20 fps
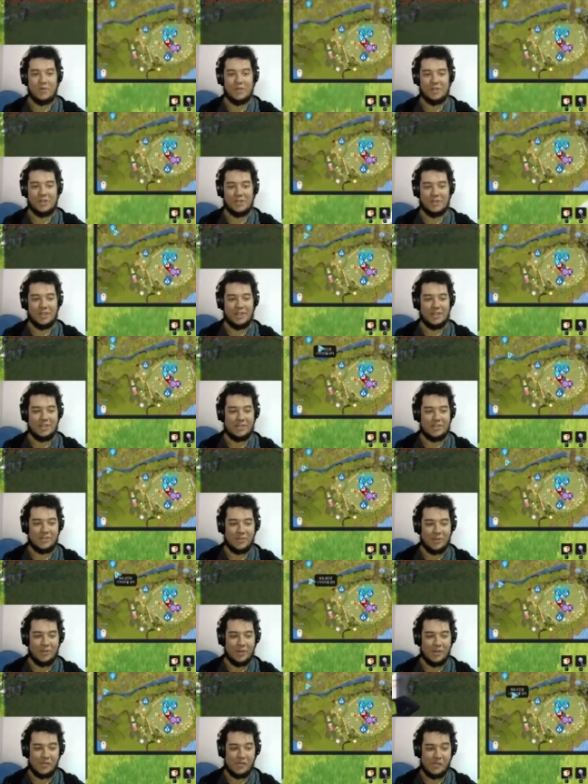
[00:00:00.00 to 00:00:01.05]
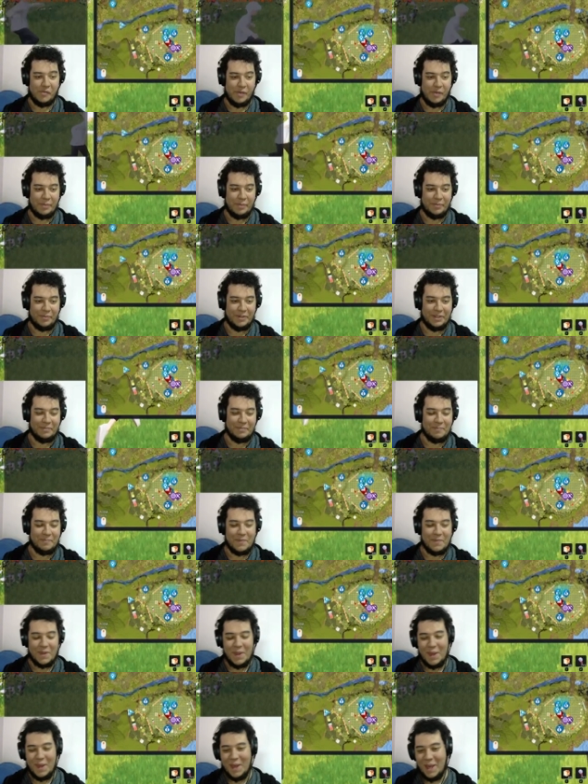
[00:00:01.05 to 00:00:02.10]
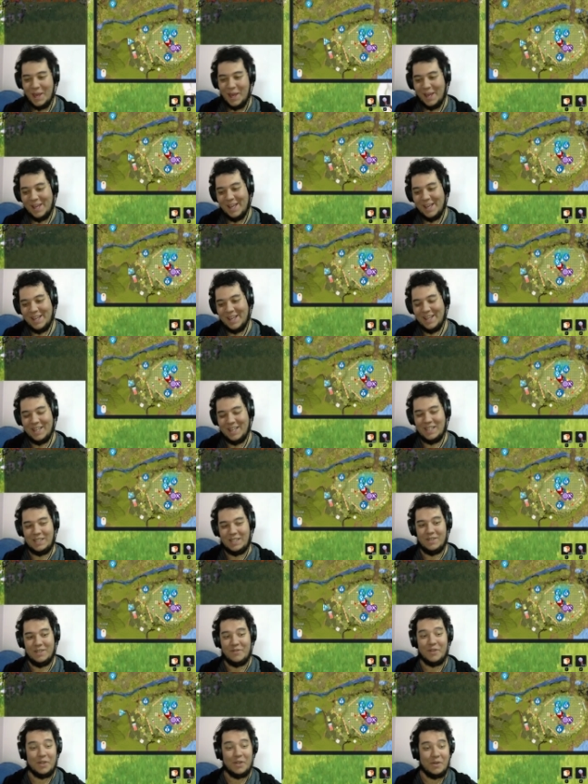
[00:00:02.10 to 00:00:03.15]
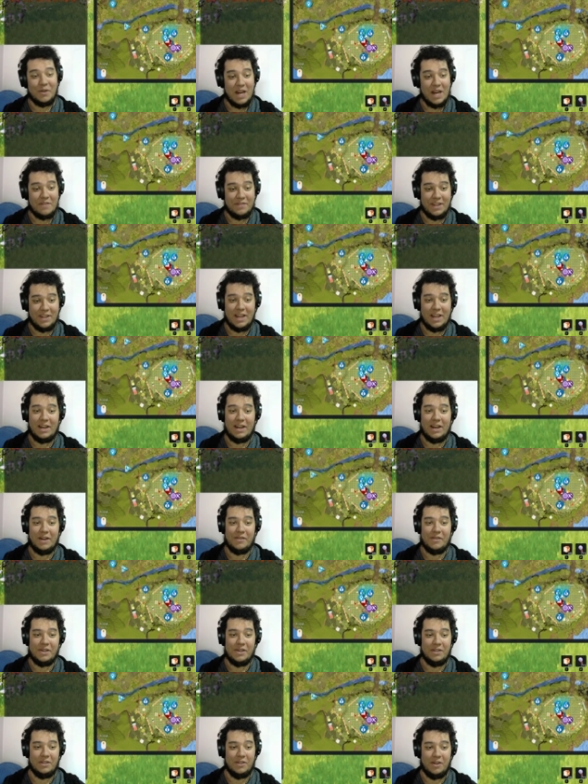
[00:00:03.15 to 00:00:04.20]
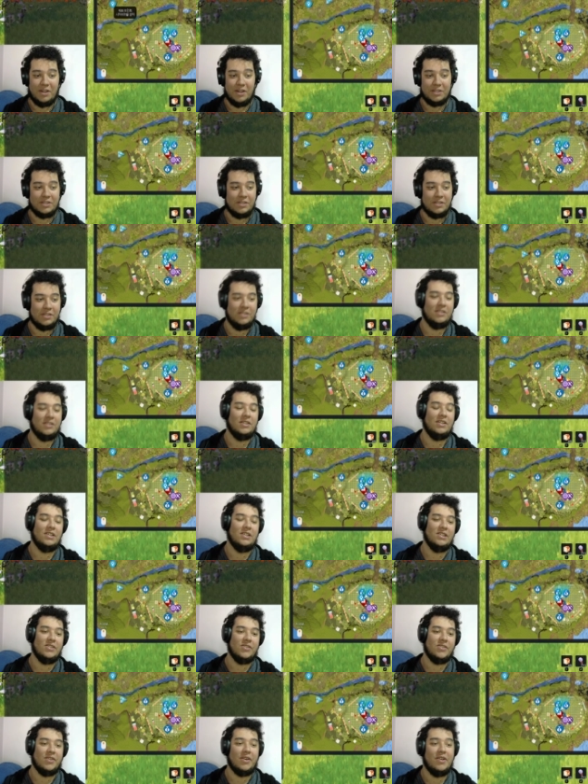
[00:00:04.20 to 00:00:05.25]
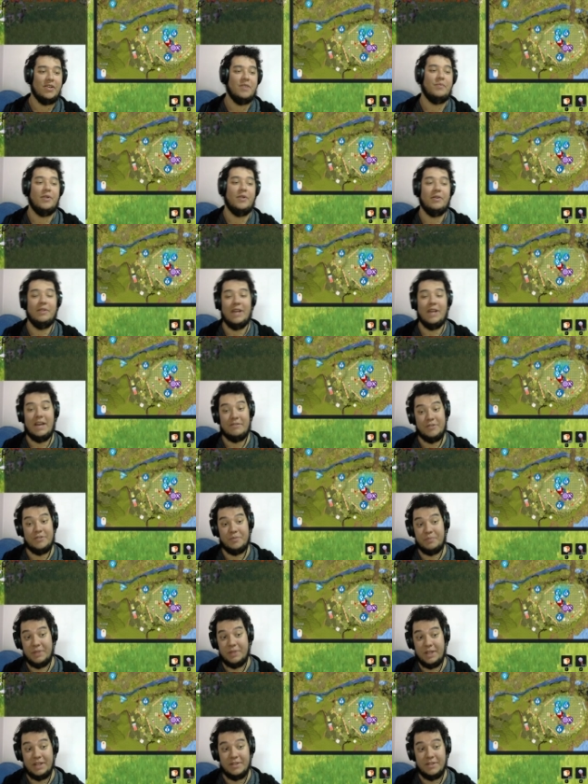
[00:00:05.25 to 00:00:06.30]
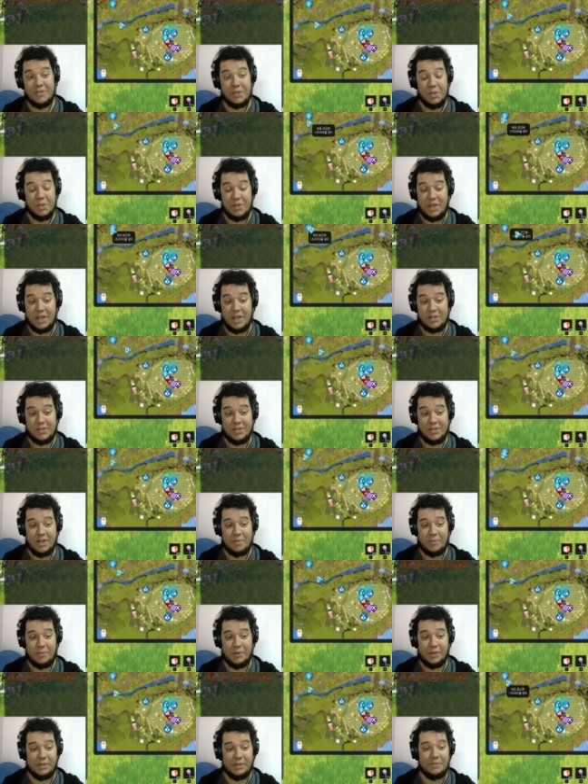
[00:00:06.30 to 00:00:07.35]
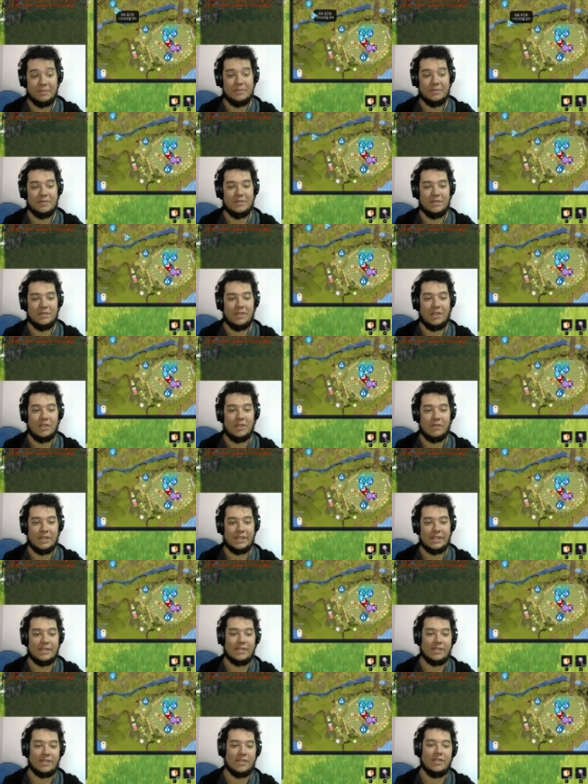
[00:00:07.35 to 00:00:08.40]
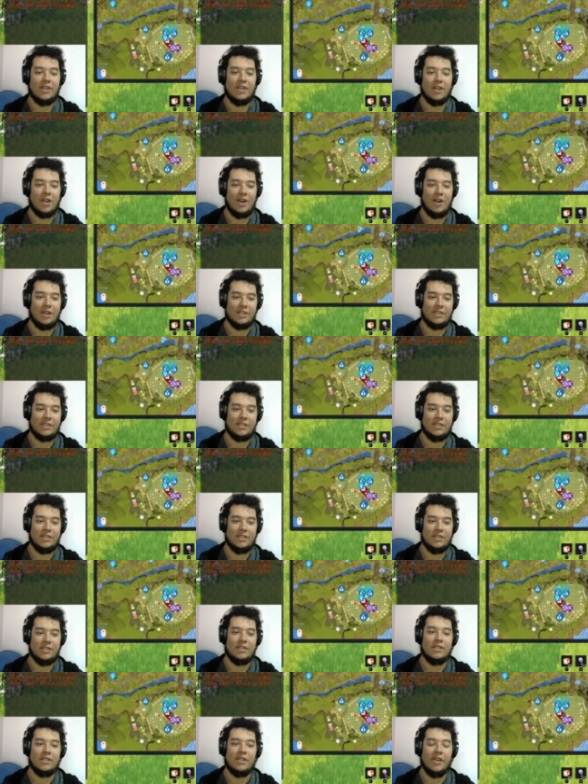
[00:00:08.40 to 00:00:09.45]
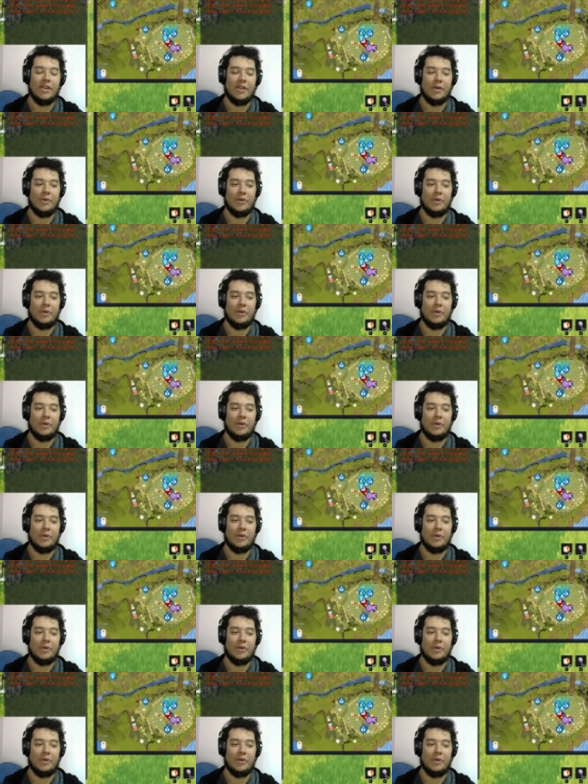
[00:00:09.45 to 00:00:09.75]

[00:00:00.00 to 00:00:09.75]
to this corner of the map, right? And if you don't have that area unlocked in the start, you probably have to play until you get to that point. Otherwise, the logs in the hill are